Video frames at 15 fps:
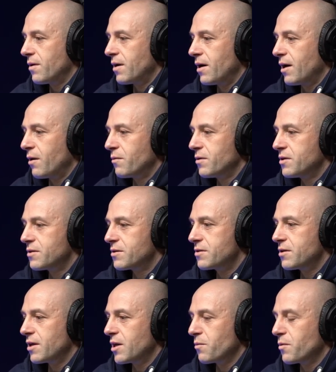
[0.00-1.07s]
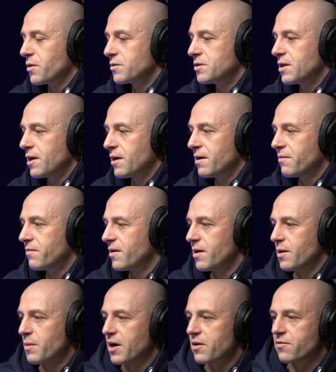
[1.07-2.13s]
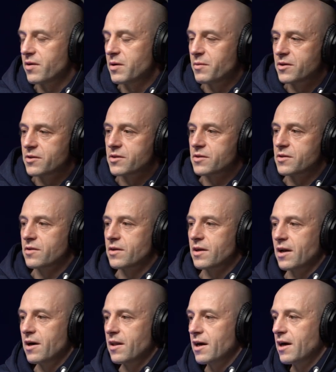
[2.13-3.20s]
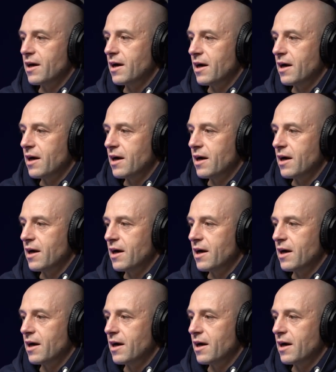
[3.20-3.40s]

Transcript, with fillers: I was in a wheelchair for about three months or something like that,